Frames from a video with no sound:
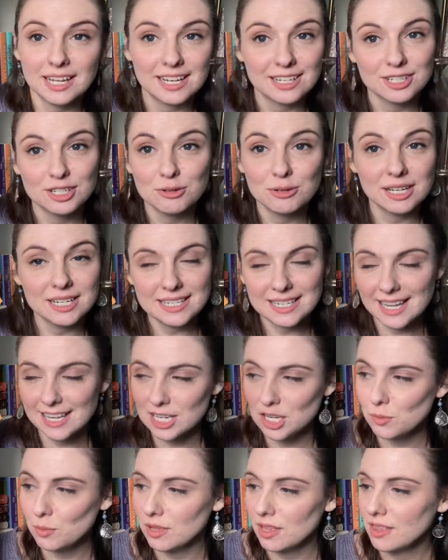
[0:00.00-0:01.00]
like to
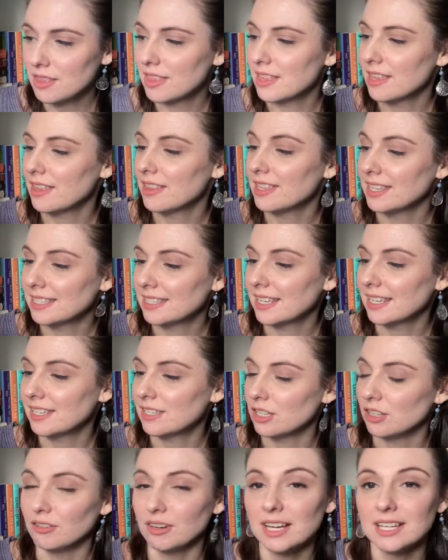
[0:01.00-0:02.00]
continue with this
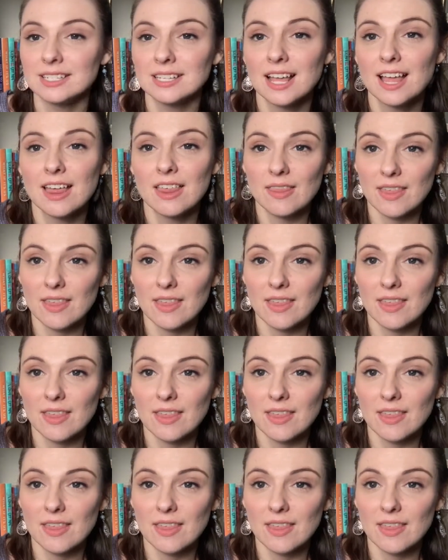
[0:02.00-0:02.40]
series.